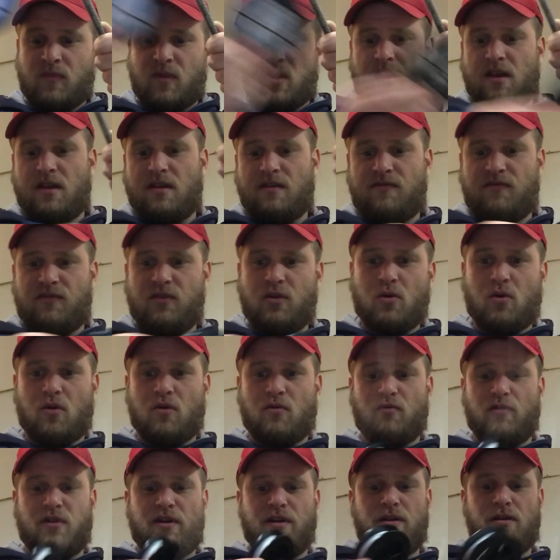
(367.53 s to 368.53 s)
If your
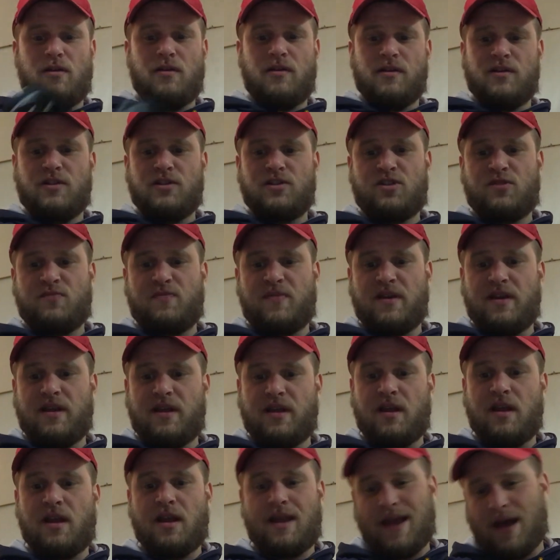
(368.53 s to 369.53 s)
reel is spinning
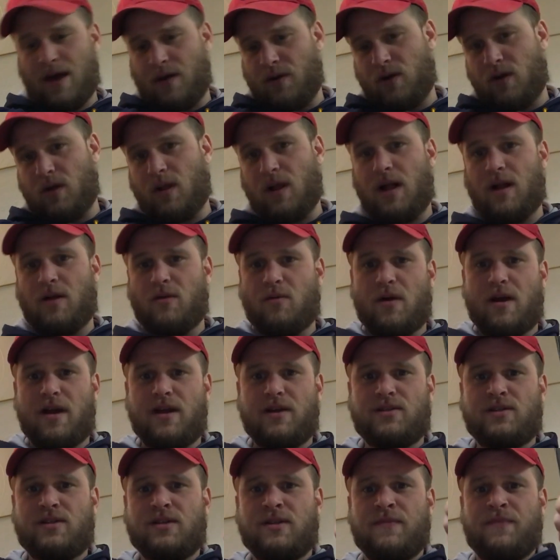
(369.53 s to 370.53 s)

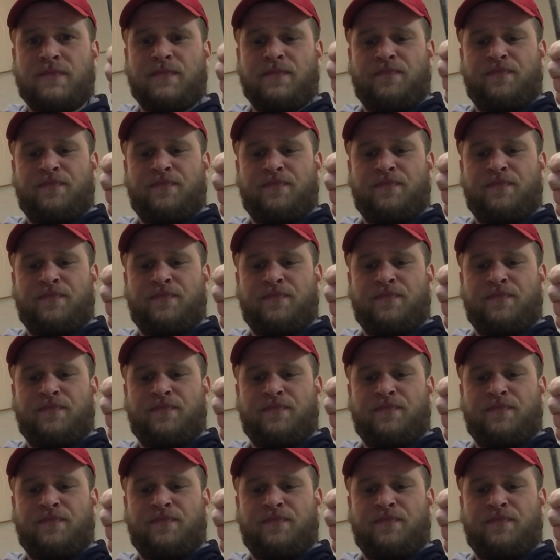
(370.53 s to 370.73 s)
counterclockwise,